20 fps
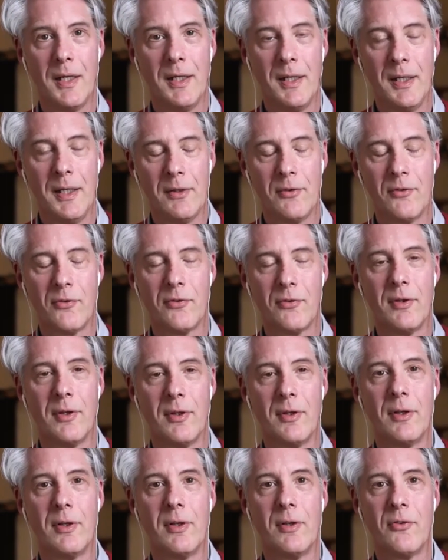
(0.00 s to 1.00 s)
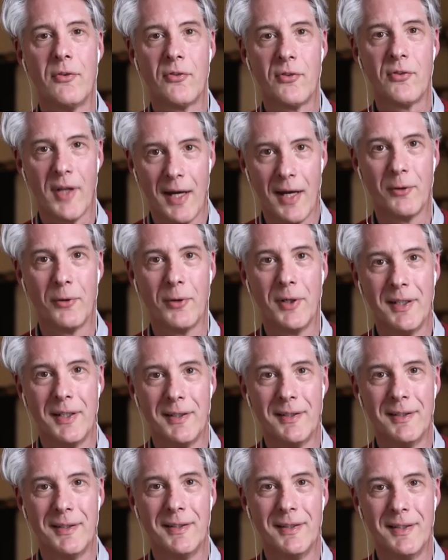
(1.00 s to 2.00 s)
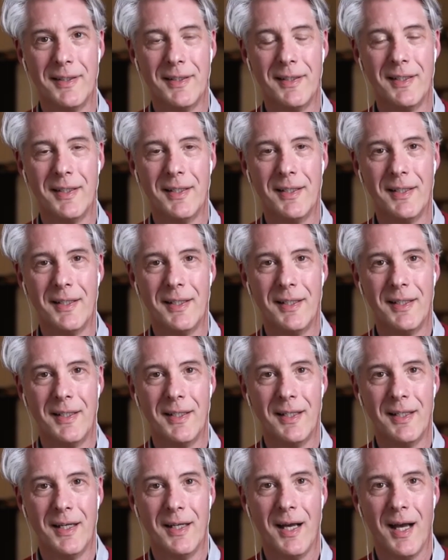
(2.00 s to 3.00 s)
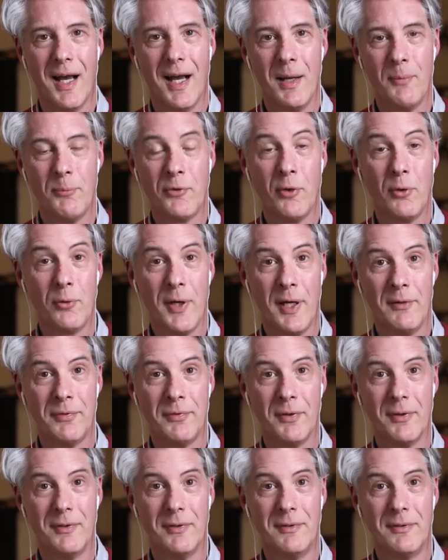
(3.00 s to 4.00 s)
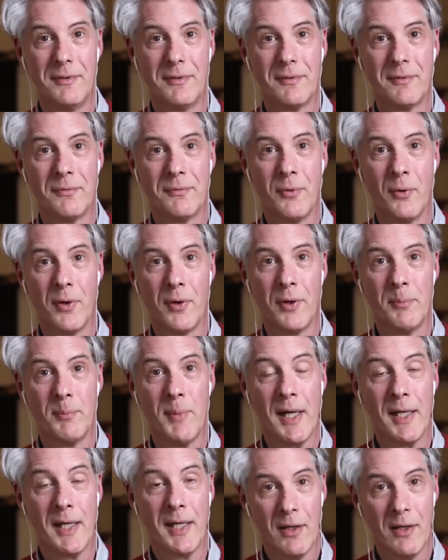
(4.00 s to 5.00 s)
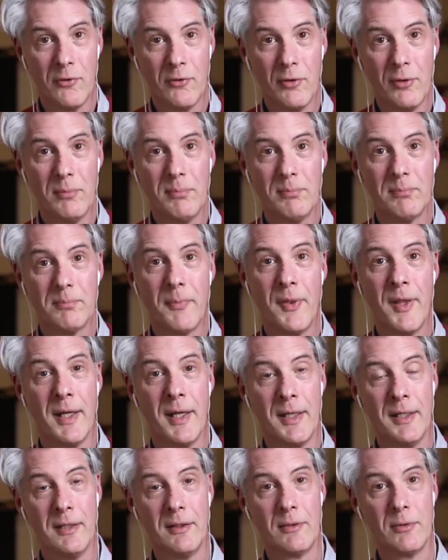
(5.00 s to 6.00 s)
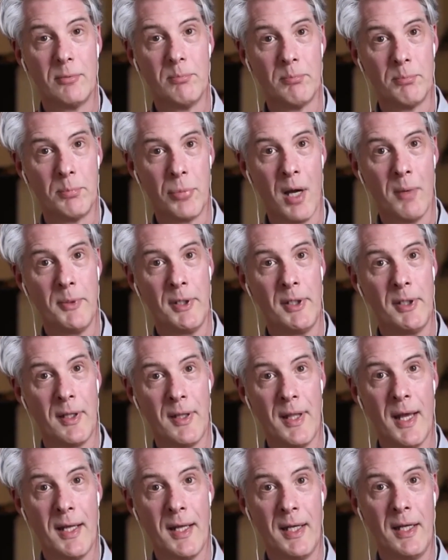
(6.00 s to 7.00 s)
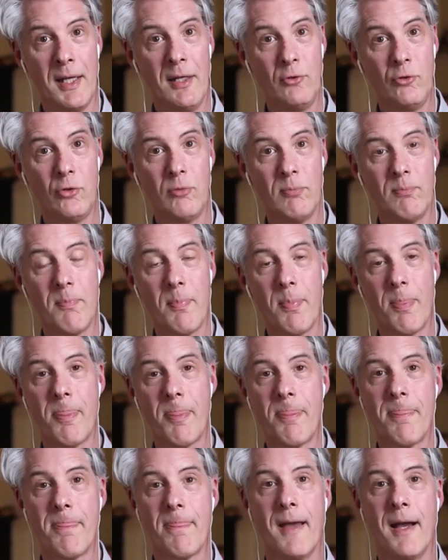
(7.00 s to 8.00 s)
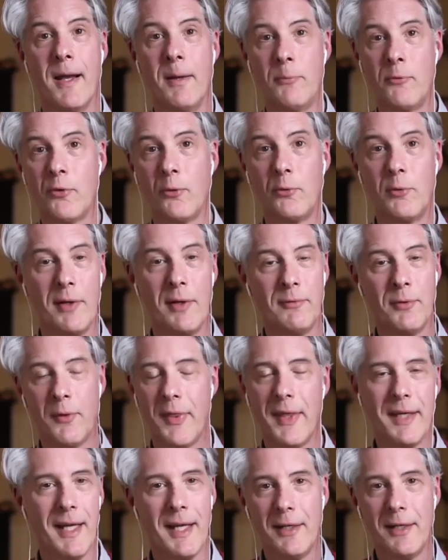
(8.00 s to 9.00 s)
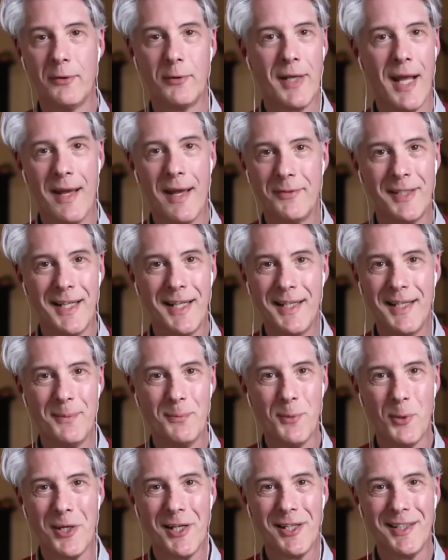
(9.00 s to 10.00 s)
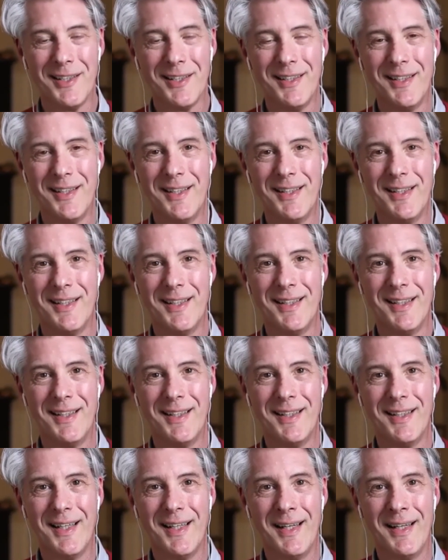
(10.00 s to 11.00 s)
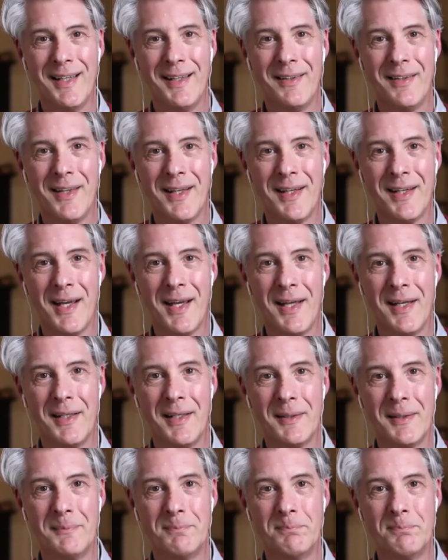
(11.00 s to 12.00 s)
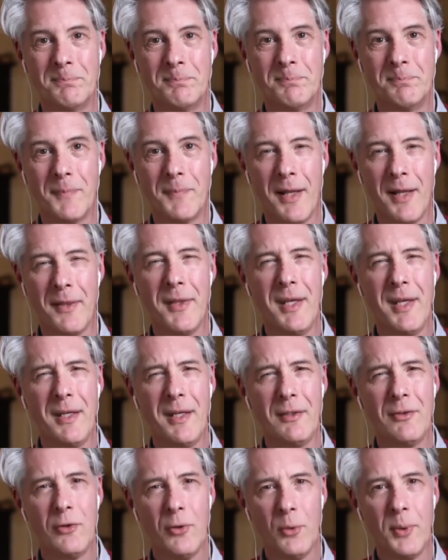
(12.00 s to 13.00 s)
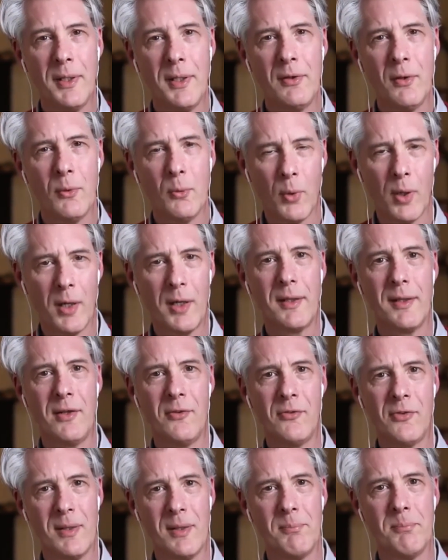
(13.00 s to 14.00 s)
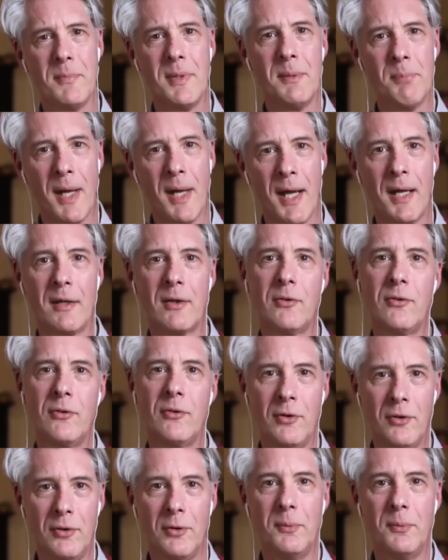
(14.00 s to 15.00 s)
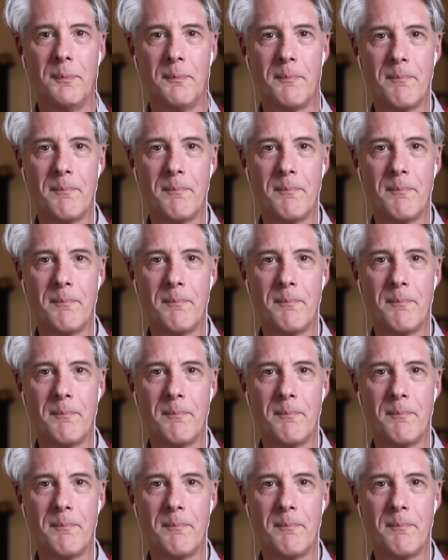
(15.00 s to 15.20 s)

It's staggering. I'm so grateful for my cancer, that it brought me to that edge. I'm so grateful that I don't have it anymore, and that I am, I think, doing the work they sent me back to do.